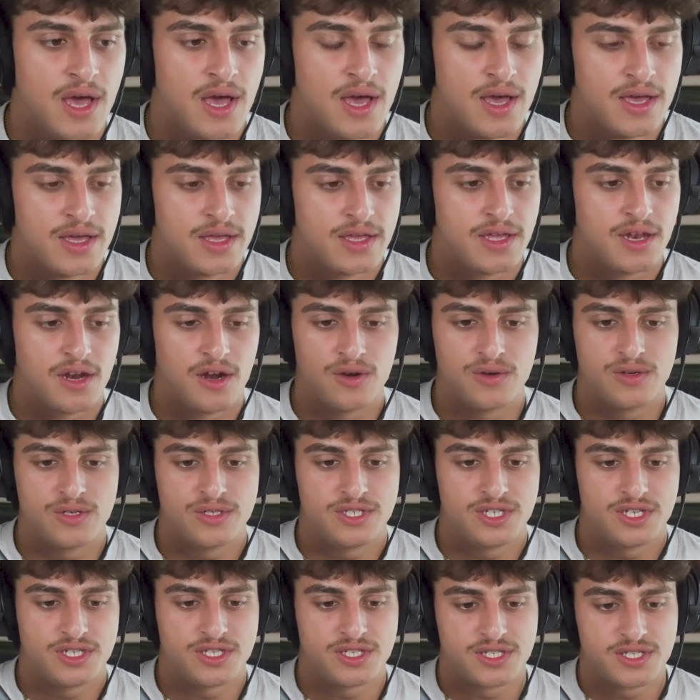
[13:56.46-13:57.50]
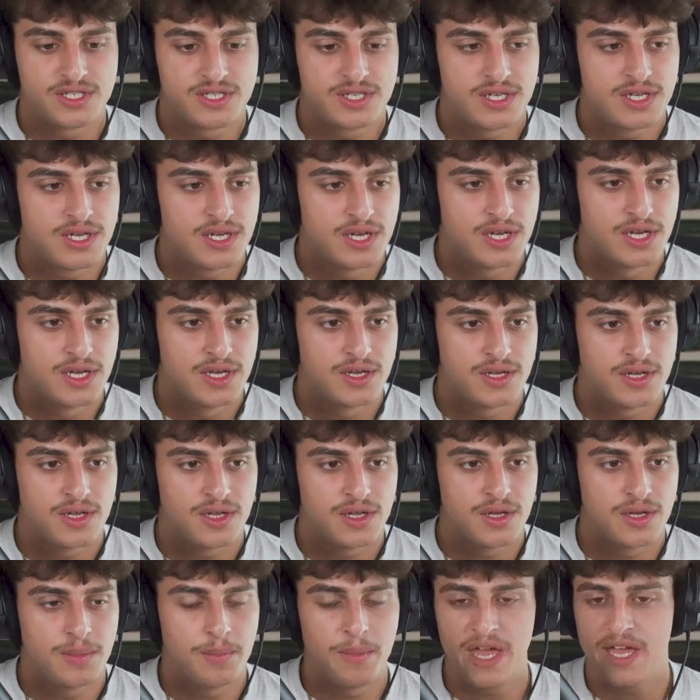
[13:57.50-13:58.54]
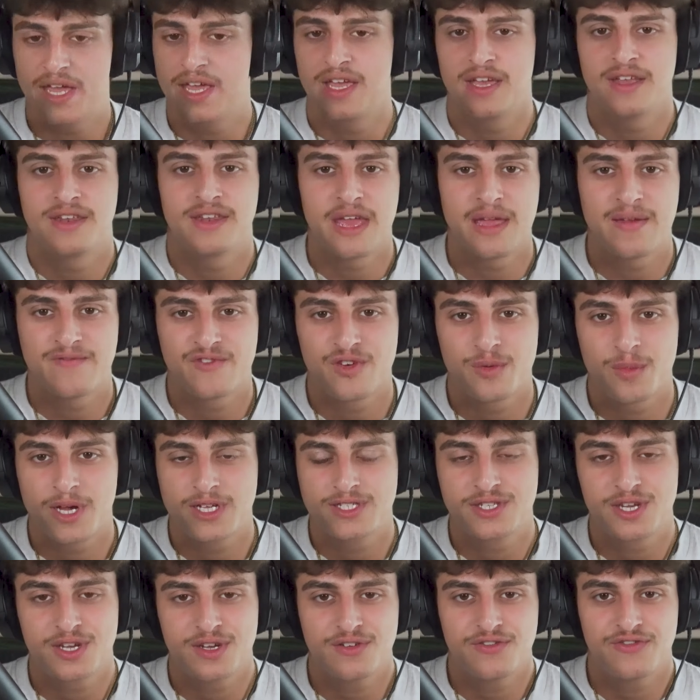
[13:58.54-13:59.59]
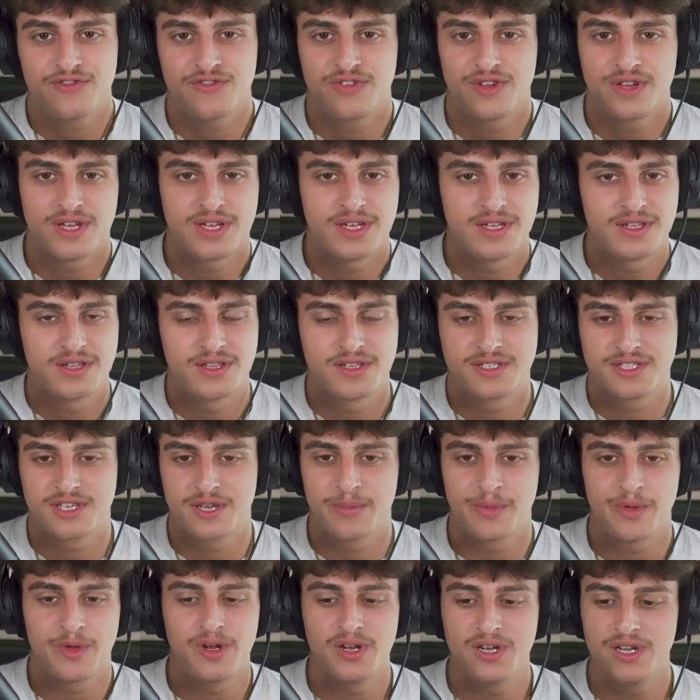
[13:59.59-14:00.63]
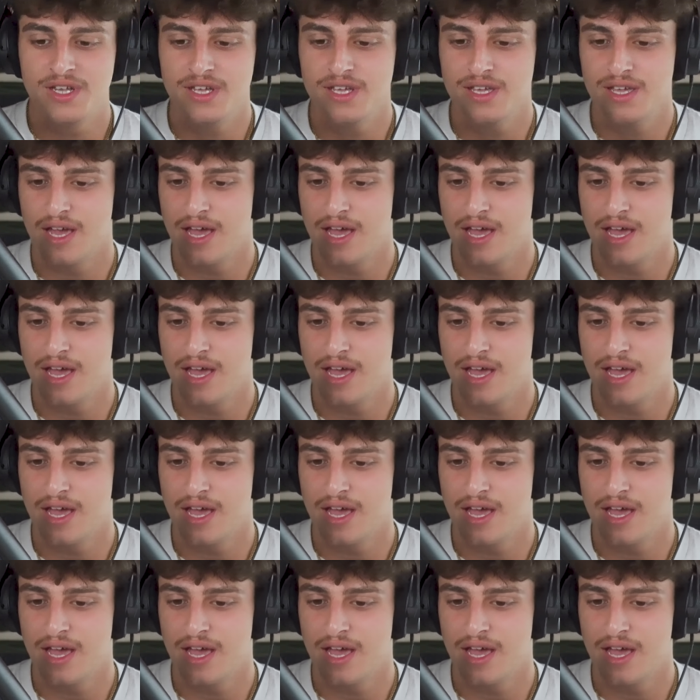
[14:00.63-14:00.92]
you know, just making a name for myself in this community.